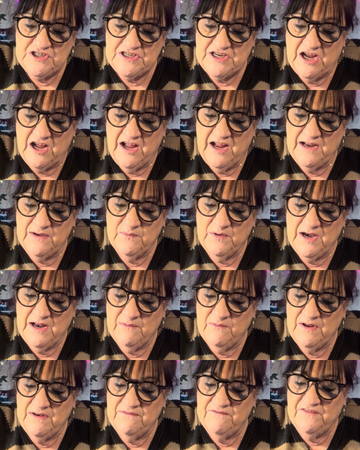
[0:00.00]
died when I
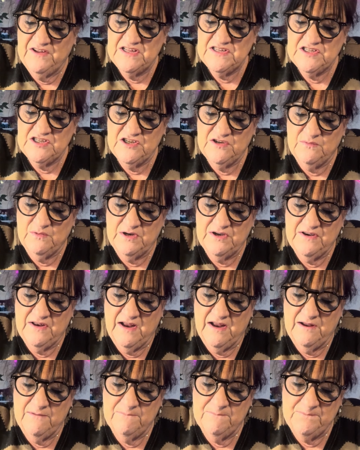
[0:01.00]
went and visited one
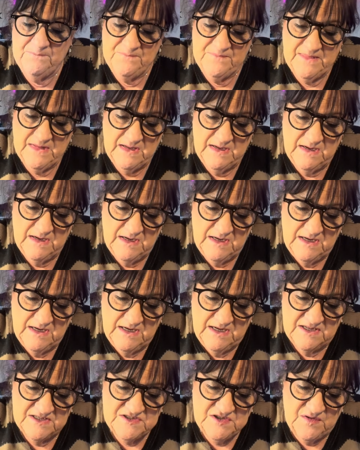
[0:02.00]
time.
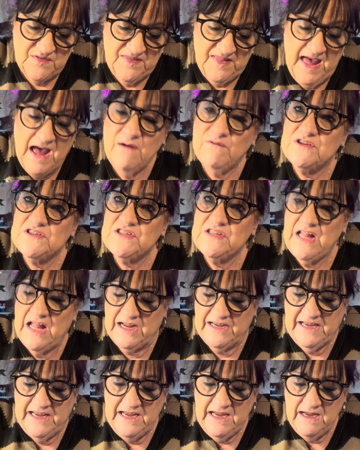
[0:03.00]
So that was
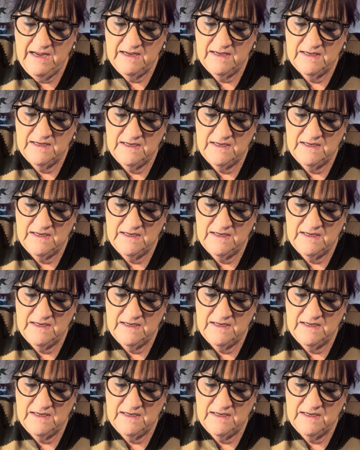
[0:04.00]
lucky.